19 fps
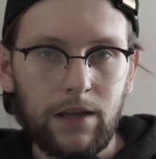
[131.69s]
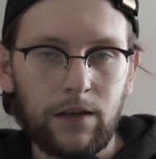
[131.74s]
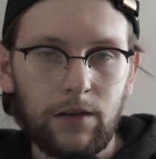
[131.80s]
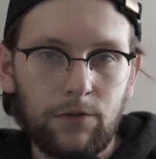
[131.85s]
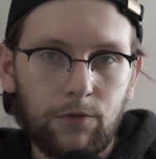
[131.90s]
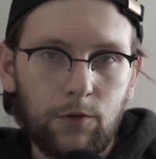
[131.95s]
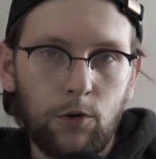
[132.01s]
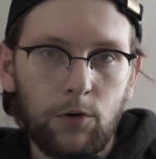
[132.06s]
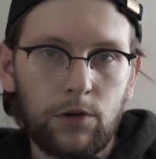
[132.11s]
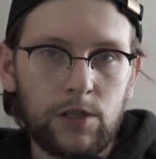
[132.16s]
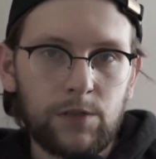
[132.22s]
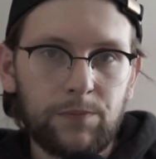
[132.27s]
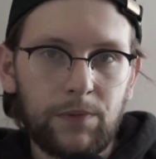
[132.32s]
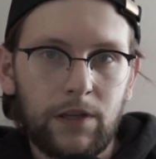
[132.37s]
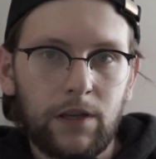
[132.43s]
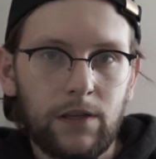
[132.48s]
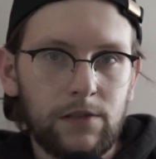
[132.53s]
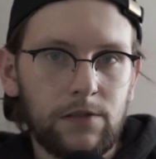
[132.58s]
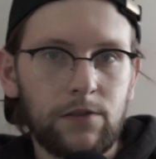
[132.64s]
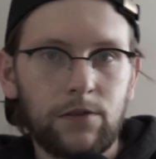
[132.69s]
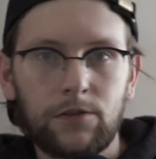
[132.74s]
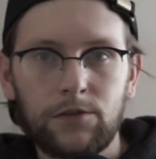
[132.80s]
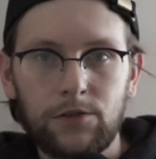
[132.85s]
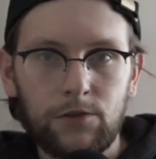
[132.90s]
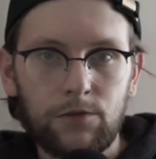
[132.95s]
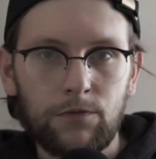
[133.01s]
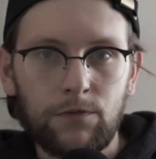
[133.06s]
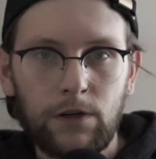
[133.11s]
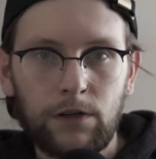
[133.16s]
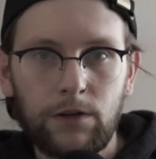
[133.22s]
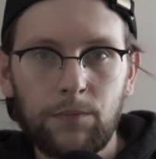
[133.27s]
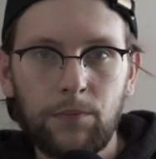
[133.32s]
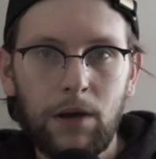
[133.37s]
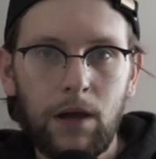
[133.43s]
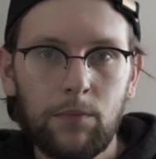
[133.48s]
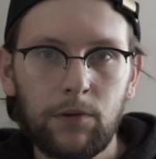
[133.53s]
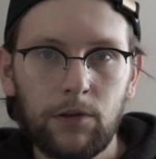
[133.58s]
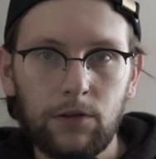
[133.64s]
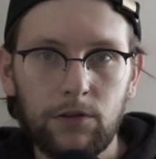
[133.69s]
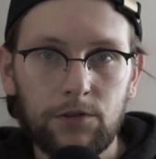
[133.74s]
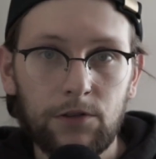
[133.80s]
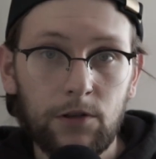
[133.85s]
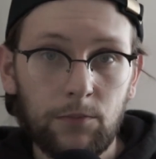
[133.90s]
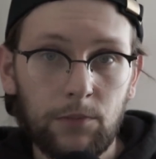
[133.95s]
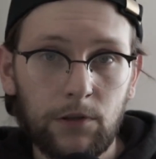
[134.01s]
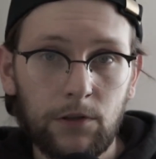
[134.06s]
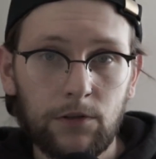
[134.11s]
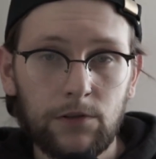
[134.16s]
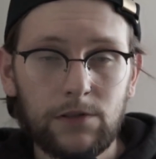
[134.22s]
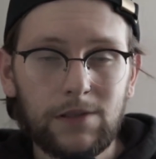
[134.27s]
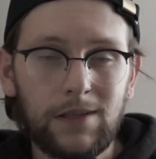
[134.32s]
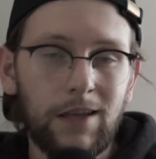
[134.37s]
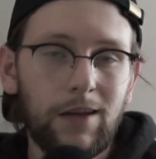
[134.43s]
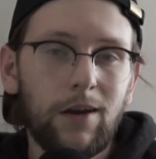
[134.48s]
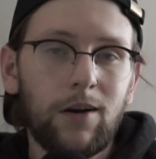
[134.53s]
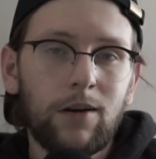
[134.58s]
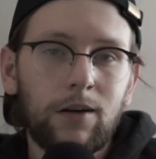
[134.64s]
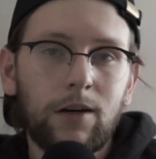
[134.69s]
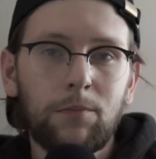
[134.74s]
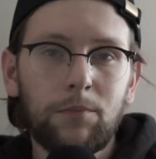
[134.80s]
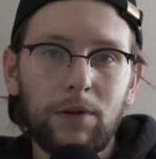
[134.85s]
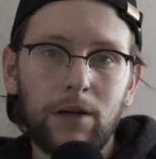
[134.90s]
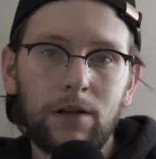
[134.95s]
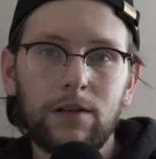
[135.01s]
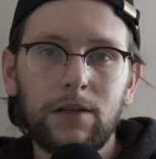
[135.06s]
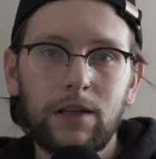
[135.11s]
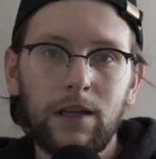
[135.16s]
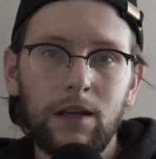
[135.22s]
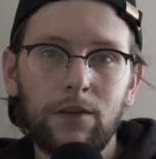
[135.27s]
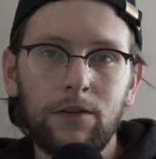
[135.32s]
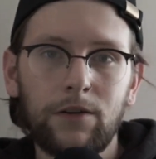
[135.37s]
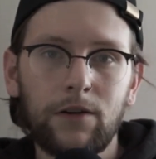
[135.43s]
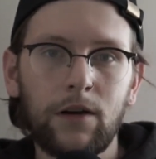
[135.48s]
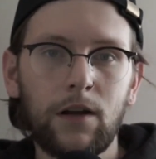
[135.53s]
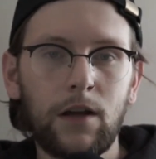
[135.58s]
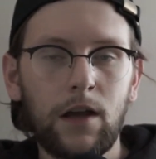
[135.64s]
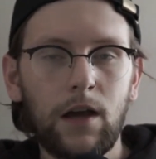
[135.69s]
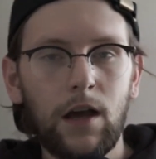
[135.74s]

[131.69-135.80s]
And of course, because they're two very popular terminals, they are compared together.